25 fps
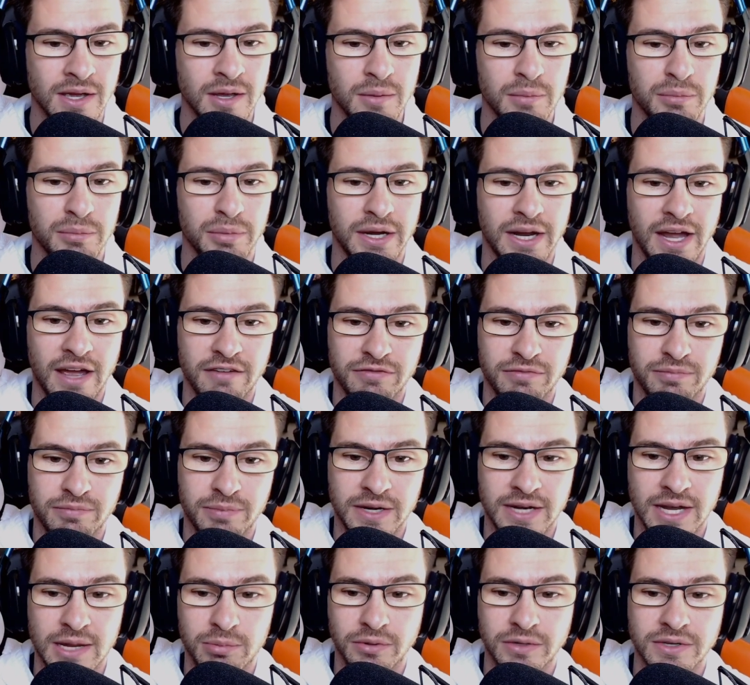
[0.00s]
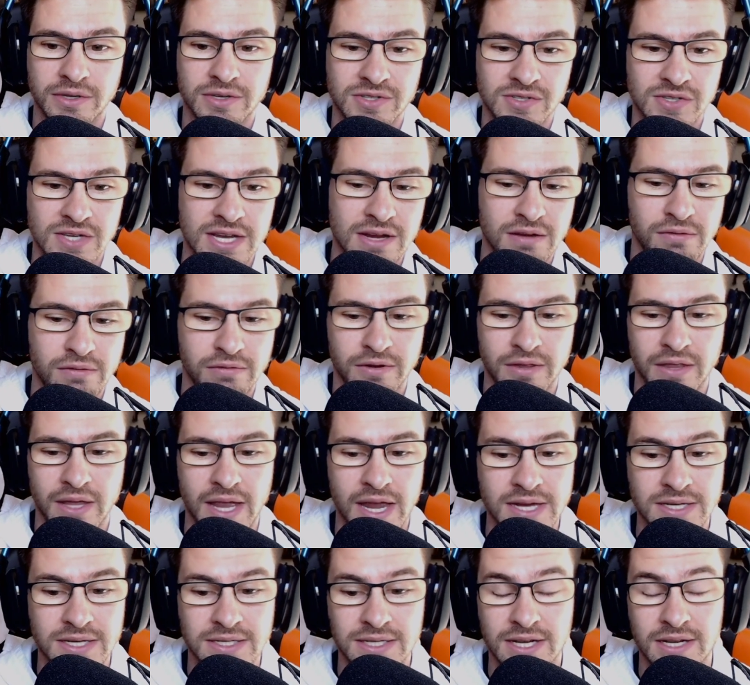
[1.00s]
but I've been able to see over the
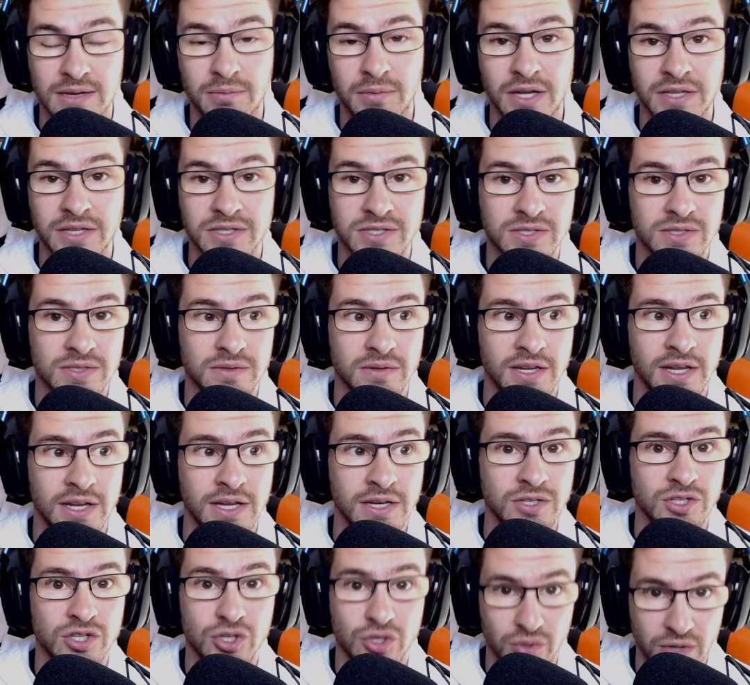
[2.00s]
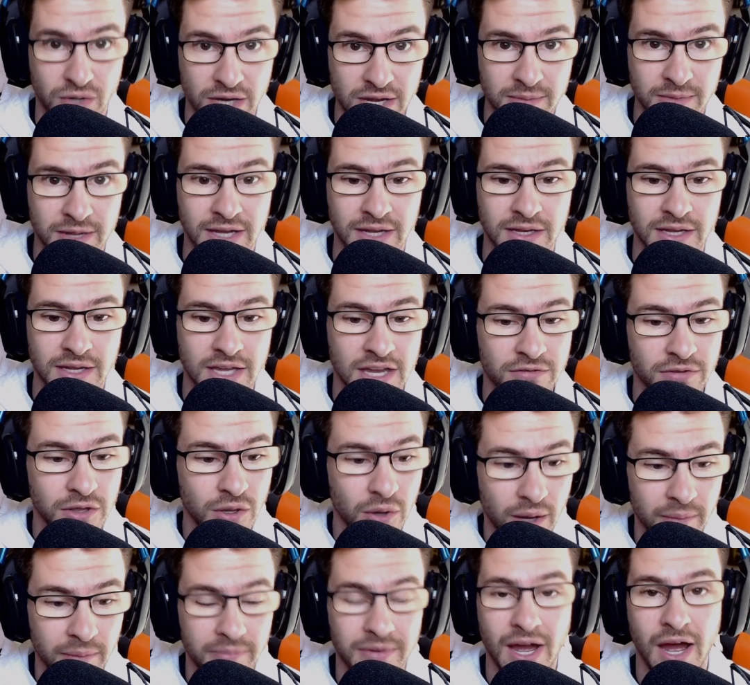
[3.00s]
18 months in streaming, even though
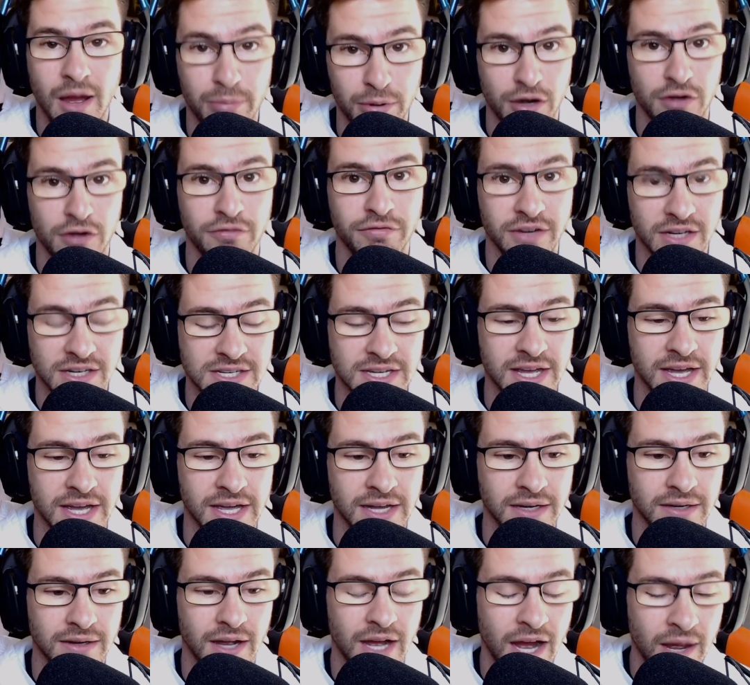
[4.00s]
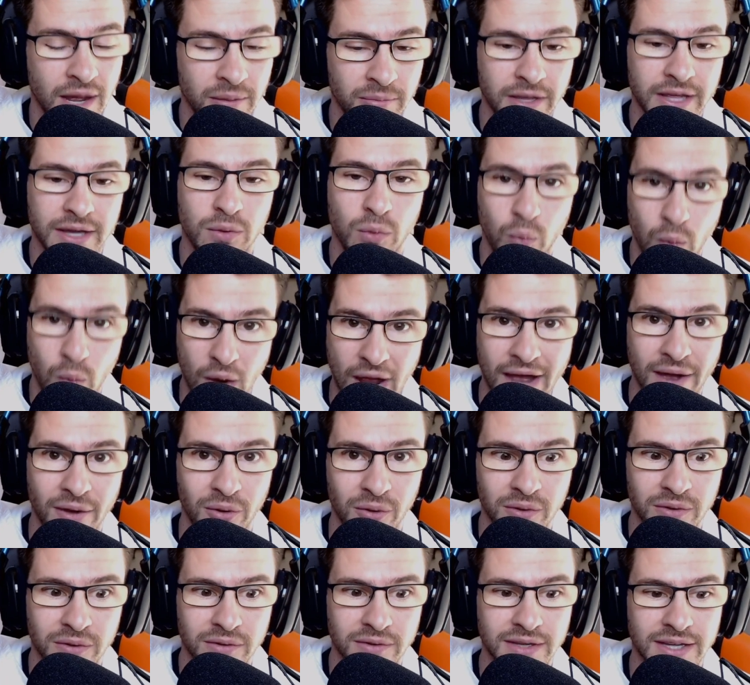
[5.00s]
I'm not perfect yet, I'm like,
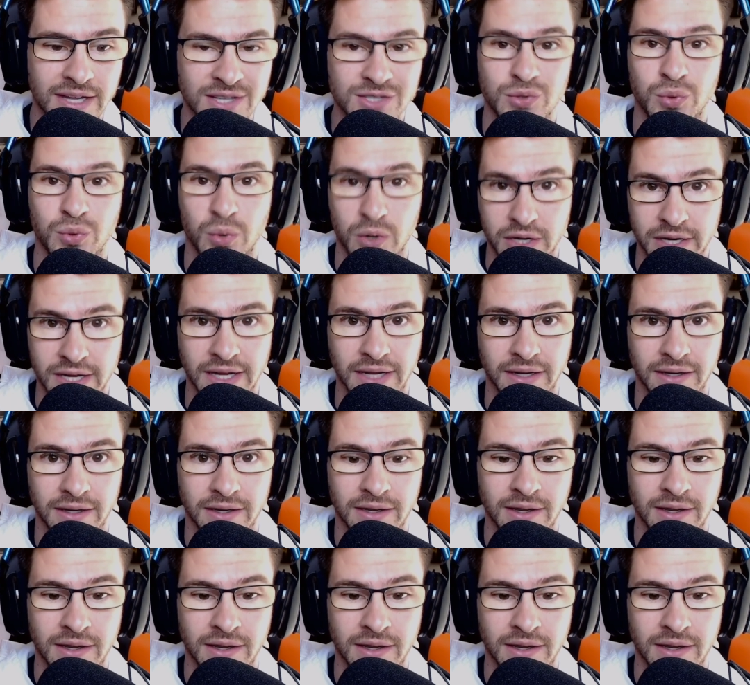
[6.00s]
wow, it's working.